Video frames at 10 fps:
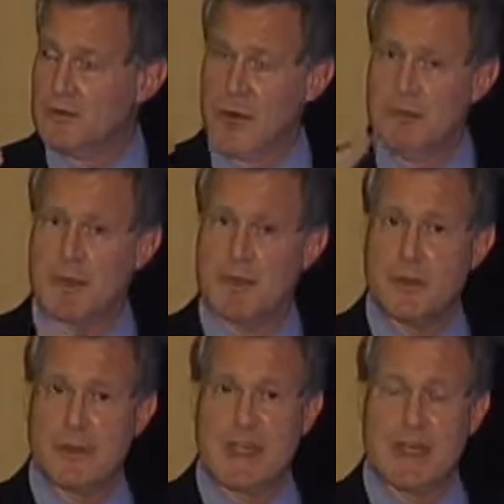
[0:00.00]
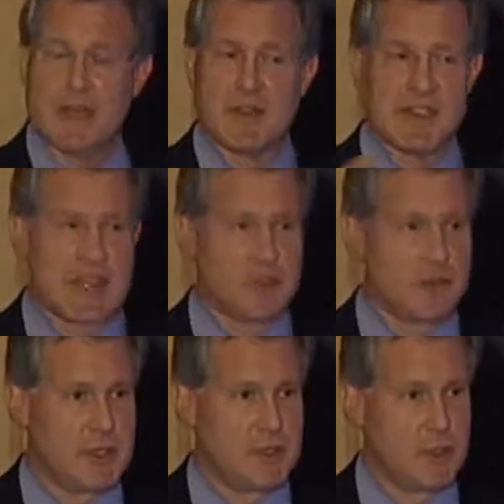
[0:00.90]
from the beginning of the
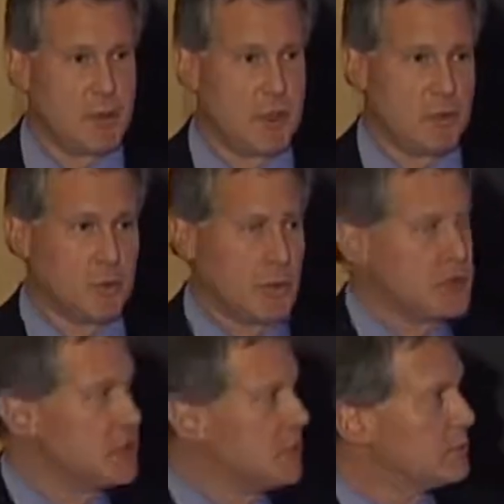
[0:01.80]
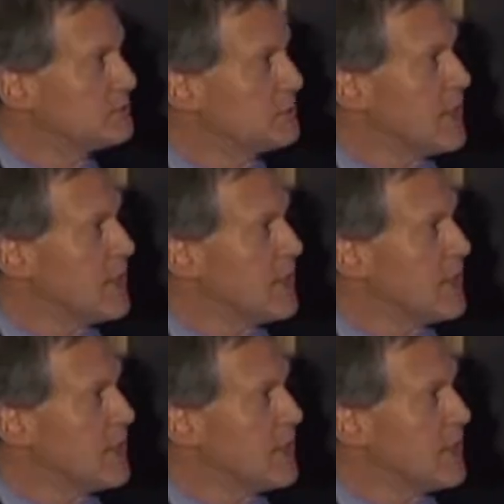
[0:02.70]
century to World War II.